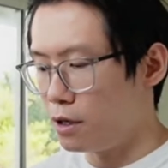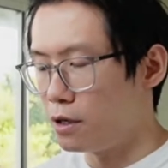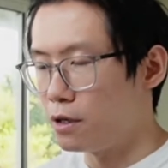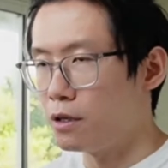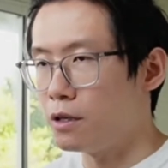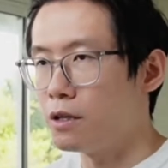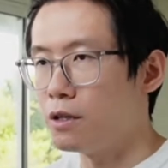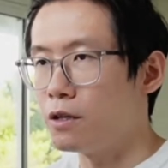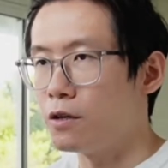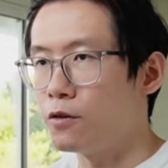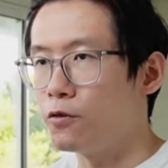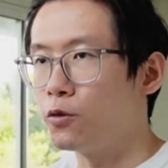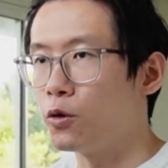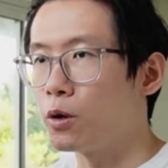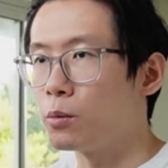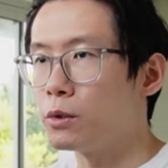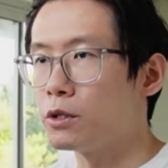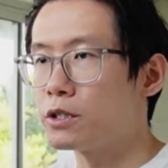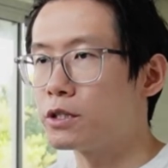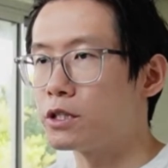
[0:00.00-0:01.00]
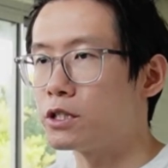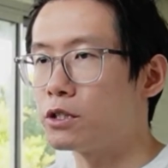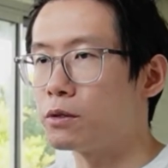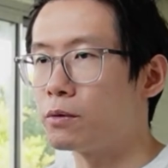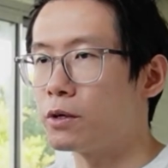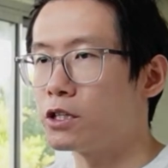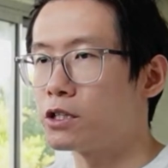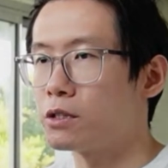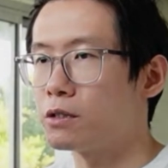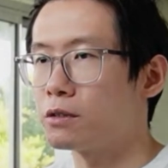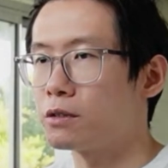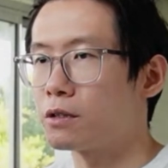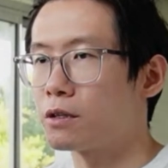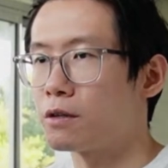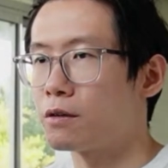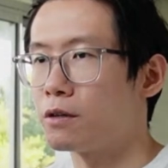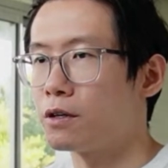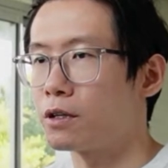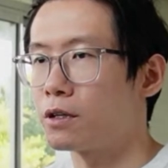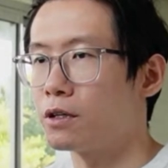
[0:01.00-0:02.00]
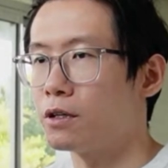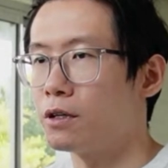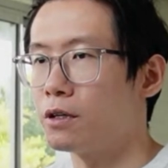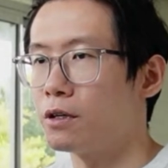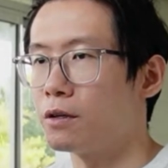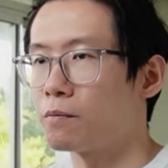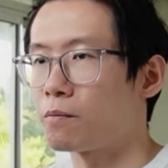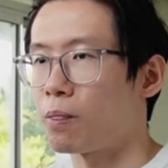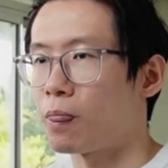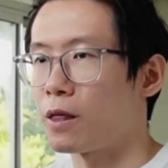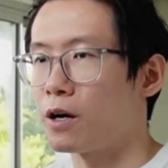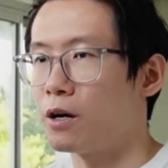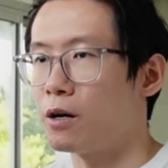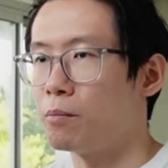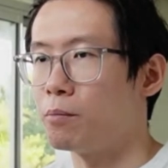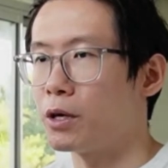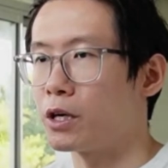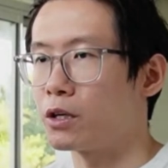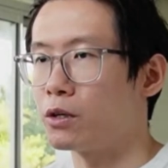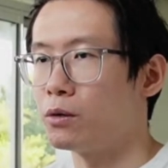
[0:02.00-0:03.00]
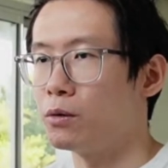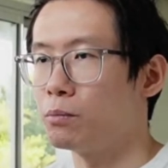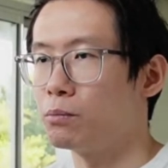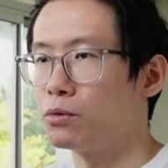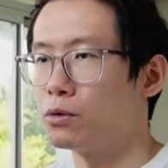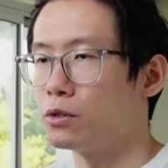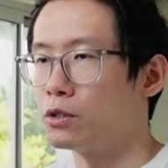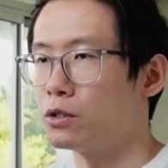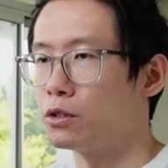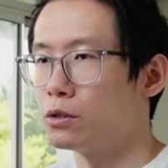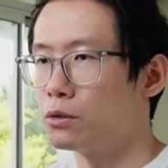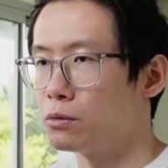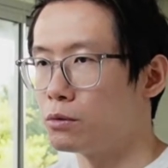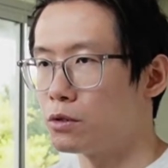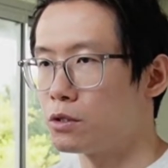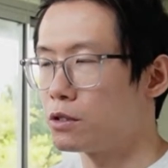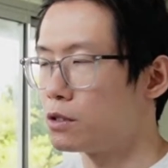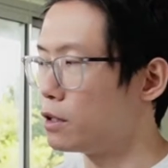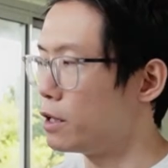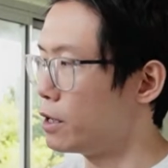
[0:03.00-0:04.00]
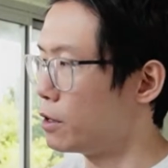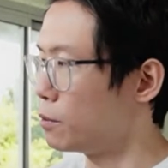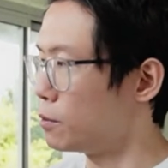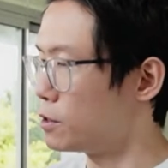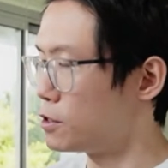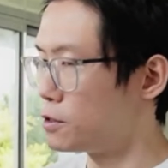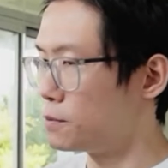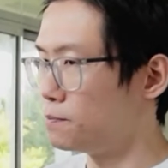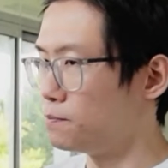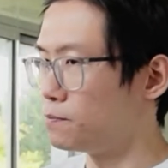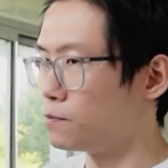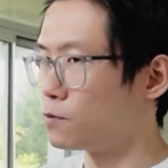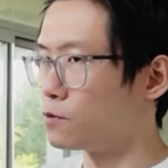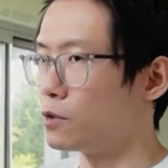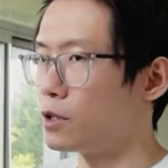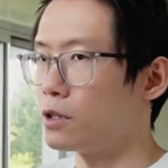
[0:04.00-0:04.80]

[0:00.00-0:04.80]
in a formal situation, they're gonna make you produce language, right?